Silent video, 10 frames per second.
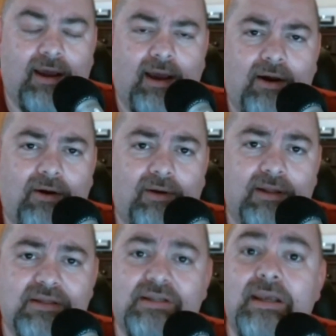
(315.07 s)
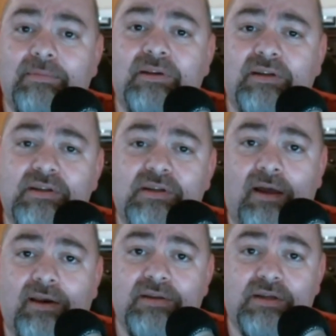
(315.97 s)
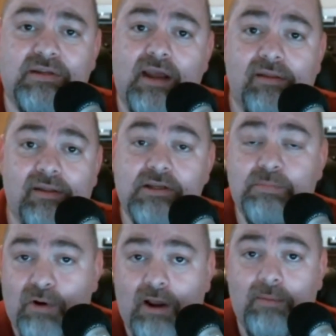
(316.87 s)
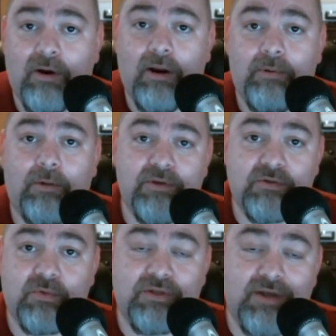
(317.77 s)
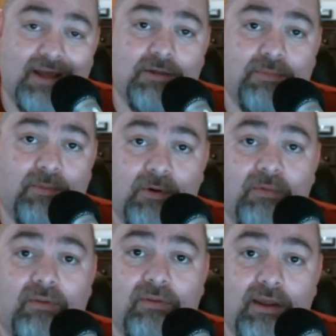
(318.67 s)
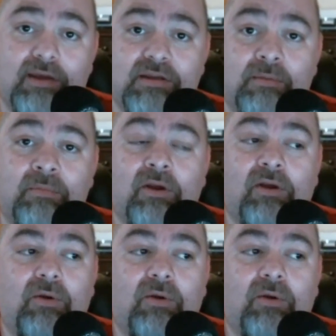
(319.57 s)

how it seemed dishonest to say that his primary purpose was not to promote theism